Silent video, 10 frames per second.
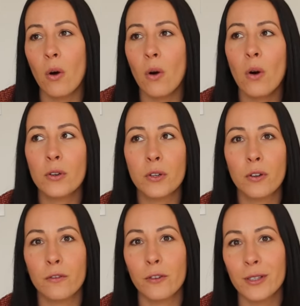or you
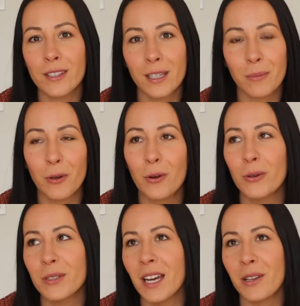couldn't fall asleep at
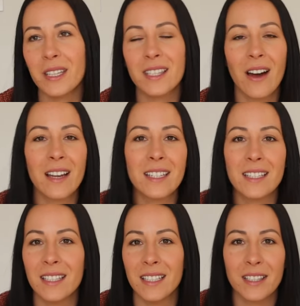all and you had all these
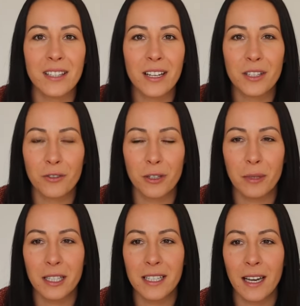ideas and insights
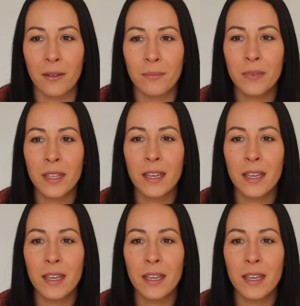streaming down.